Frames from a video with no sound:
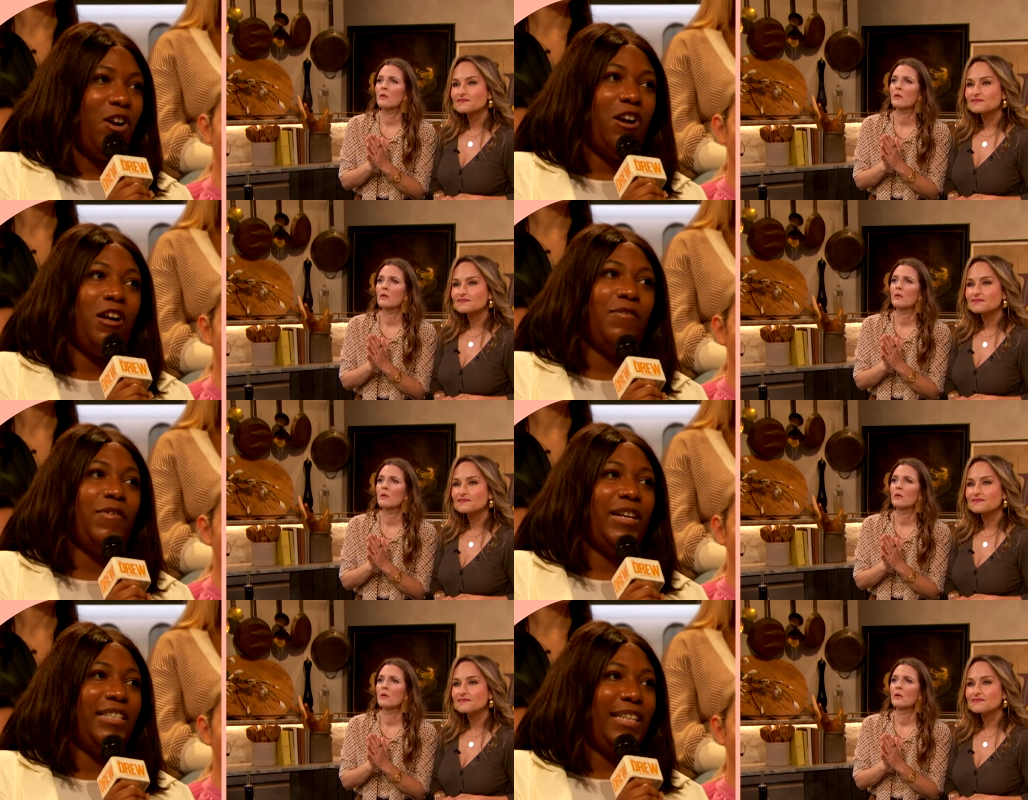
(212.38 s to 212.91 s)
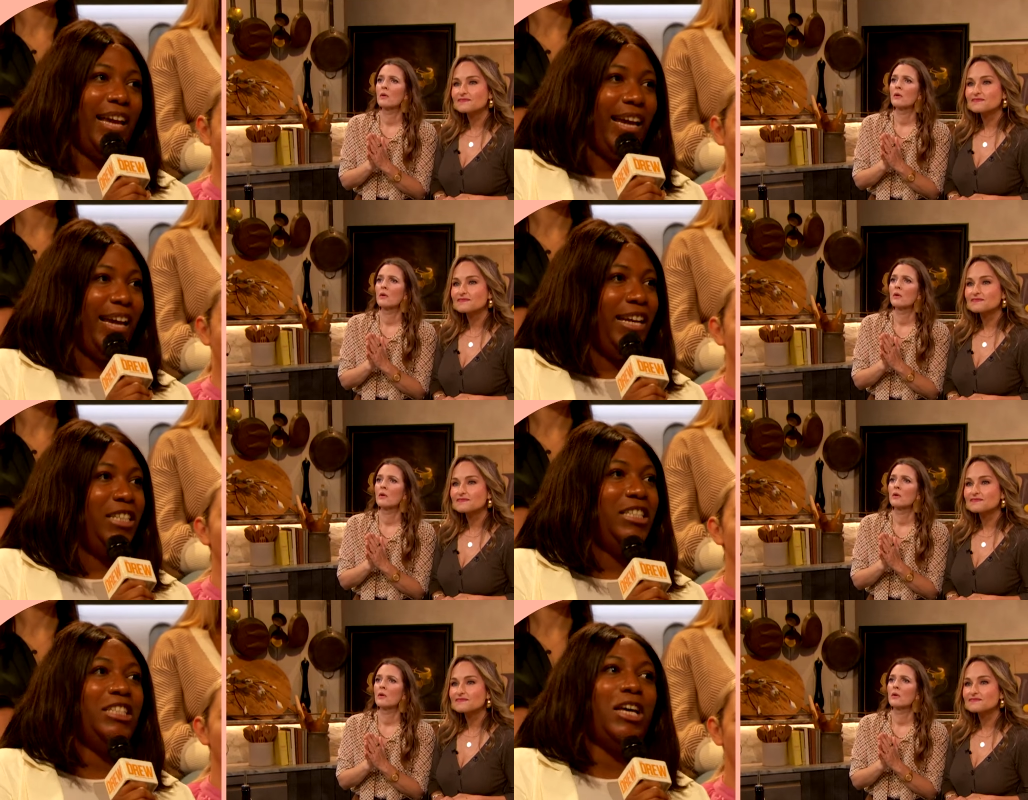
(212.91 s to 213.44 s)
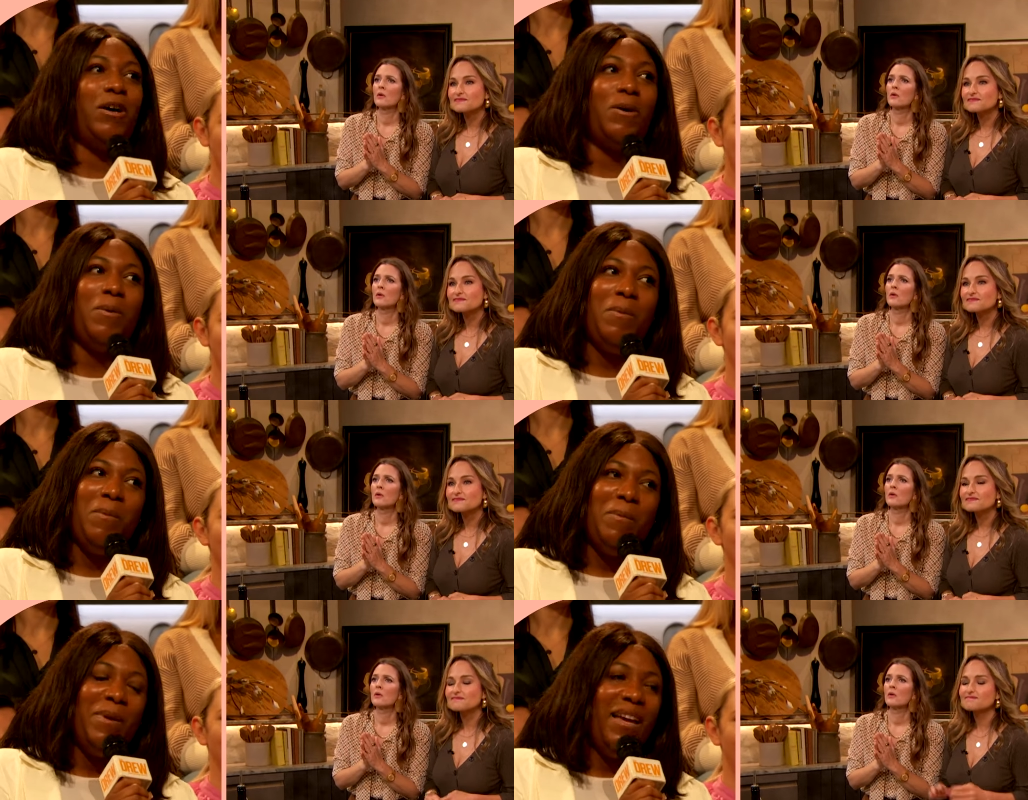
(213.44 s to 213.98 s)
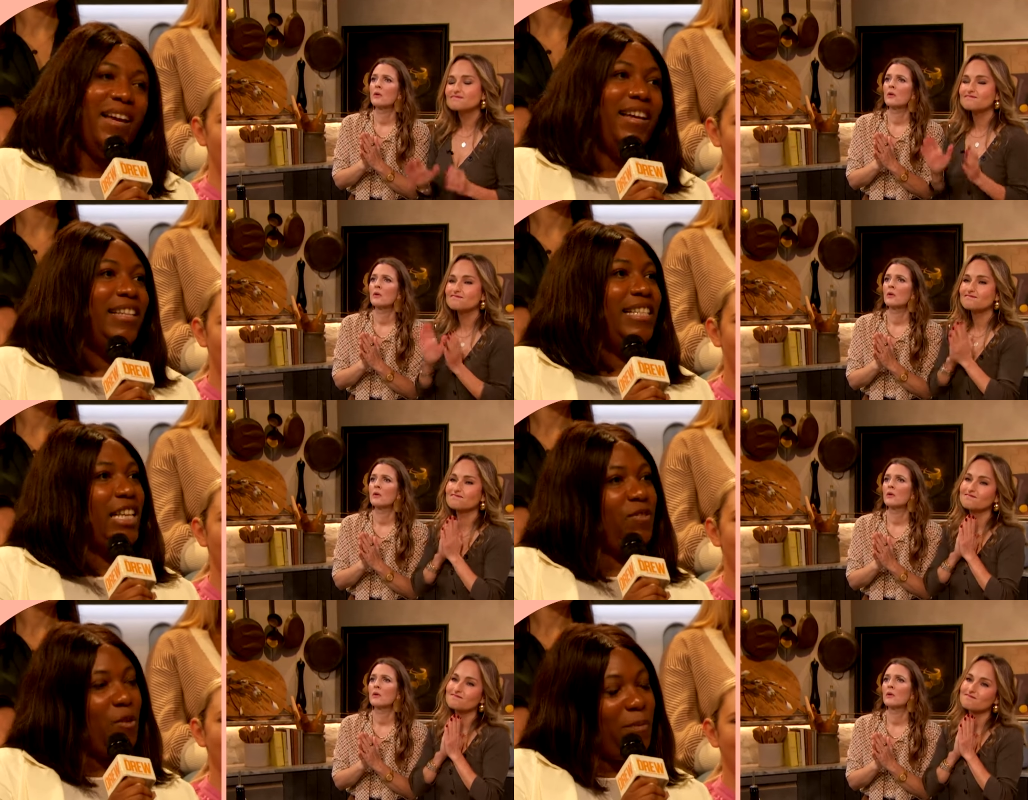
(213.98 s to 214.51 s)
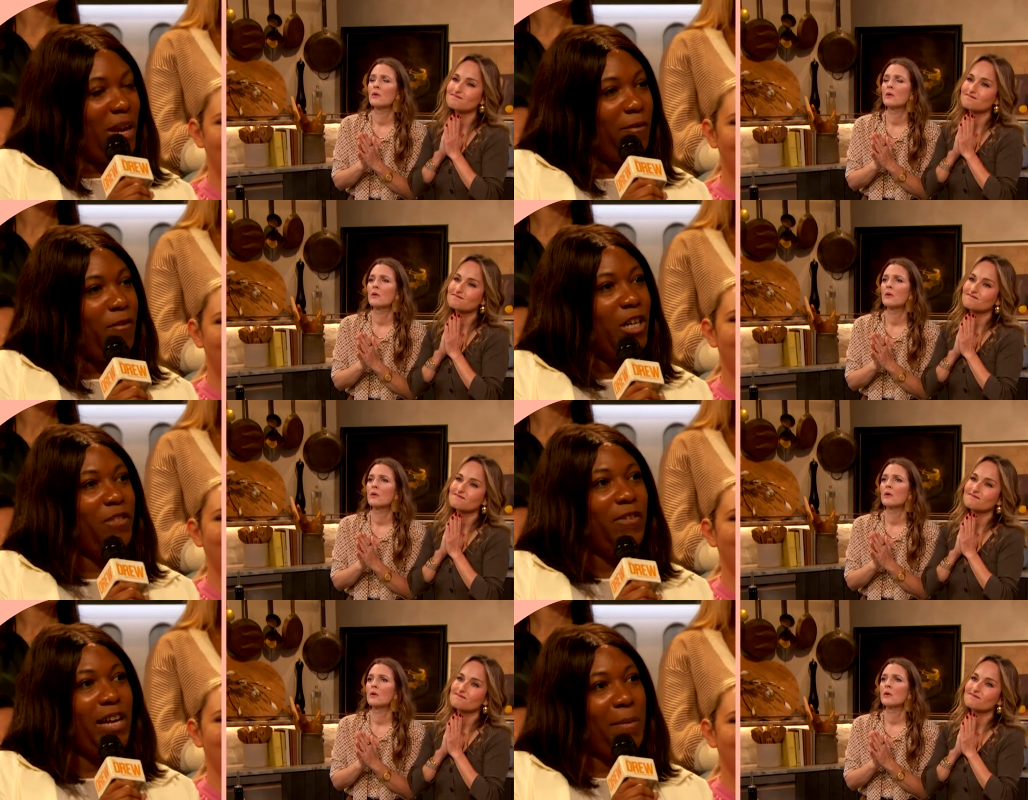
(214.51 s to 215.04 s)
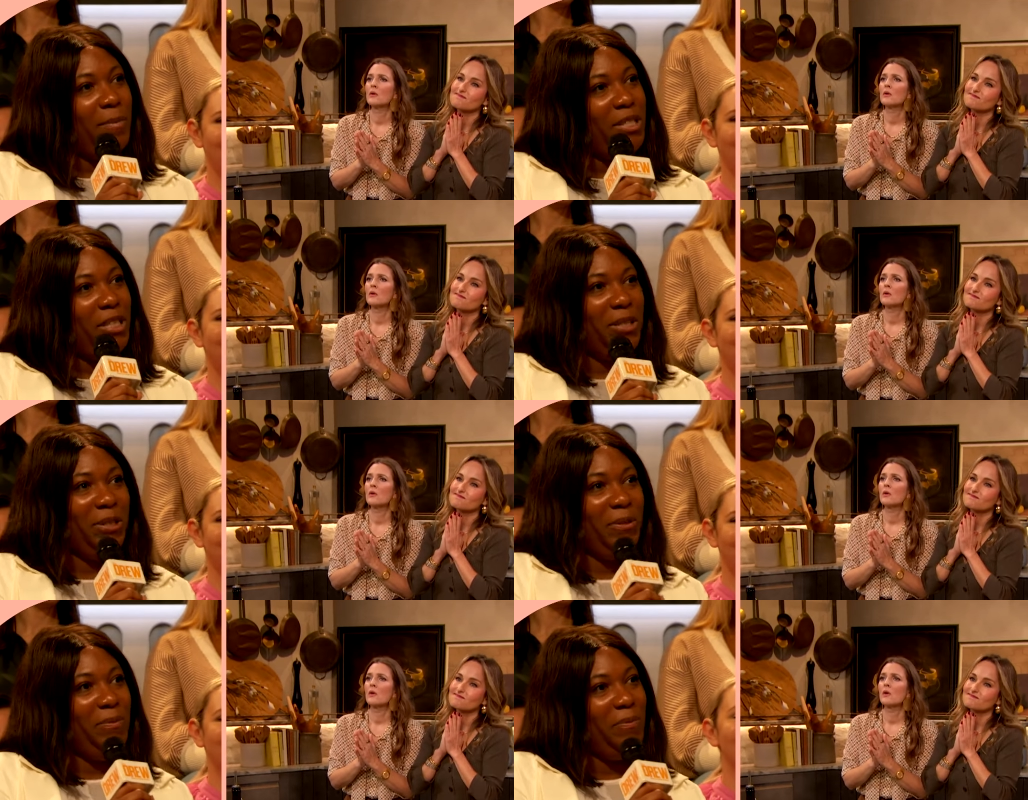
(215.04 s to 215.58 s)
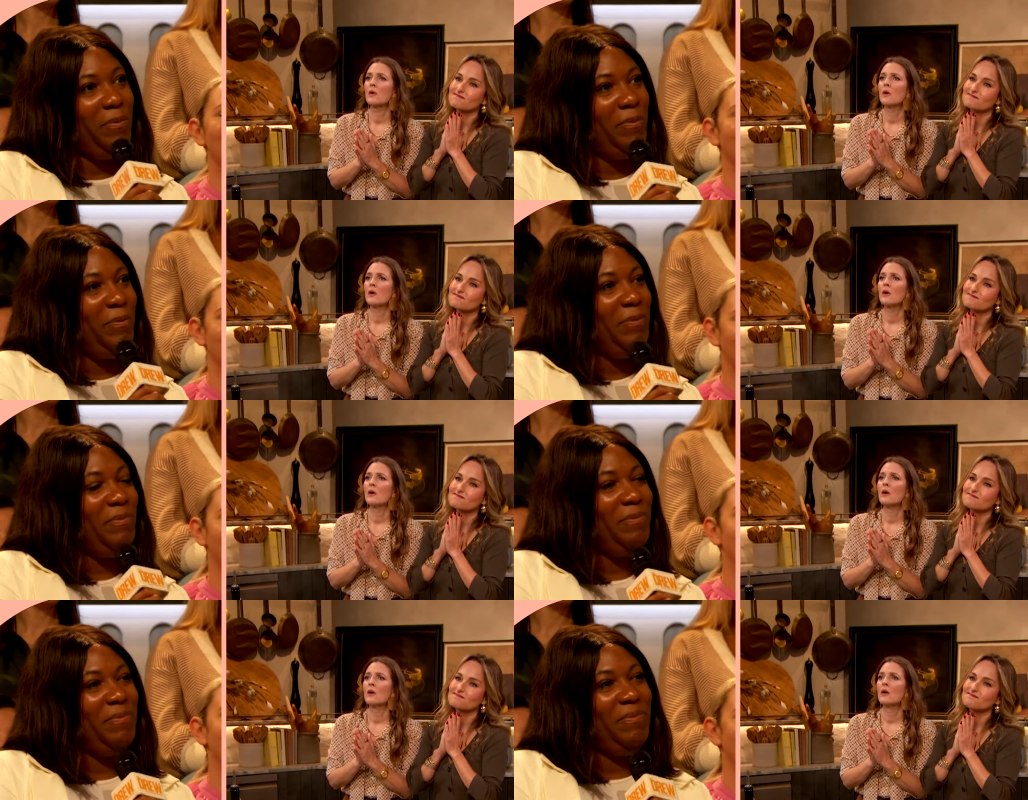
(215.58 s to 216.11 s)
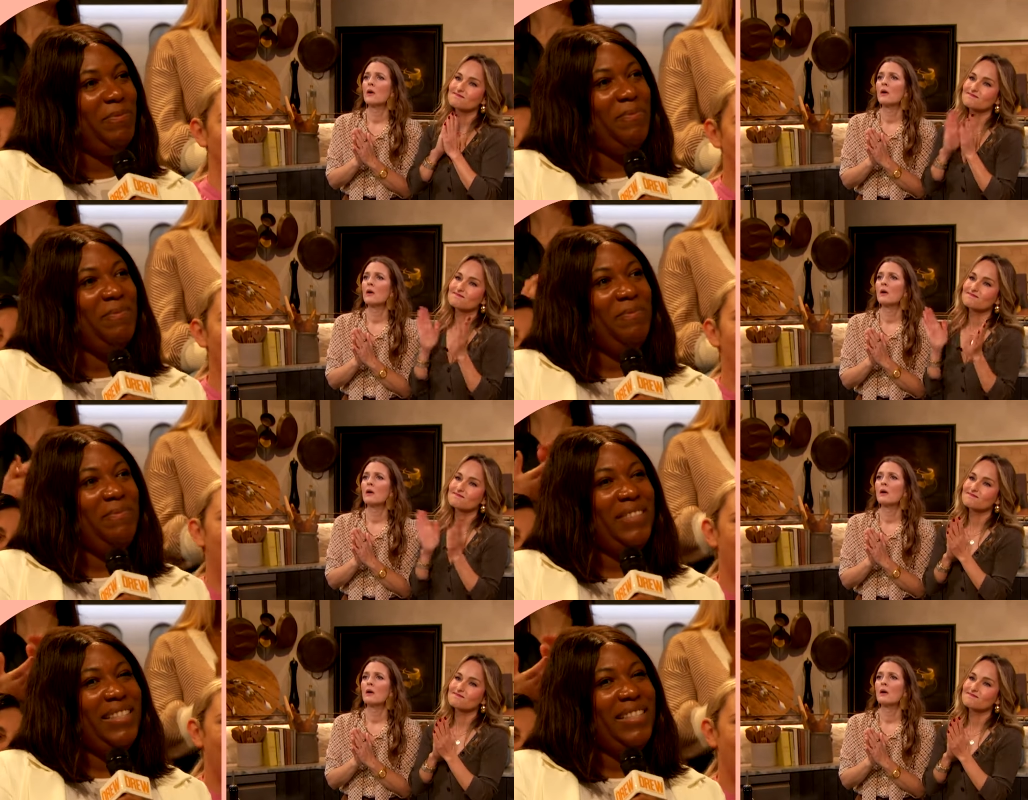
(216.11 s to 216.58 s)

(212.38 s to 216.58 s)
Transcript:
Speaker 1: hard for his age, so this will be a first for him, too. Yeah.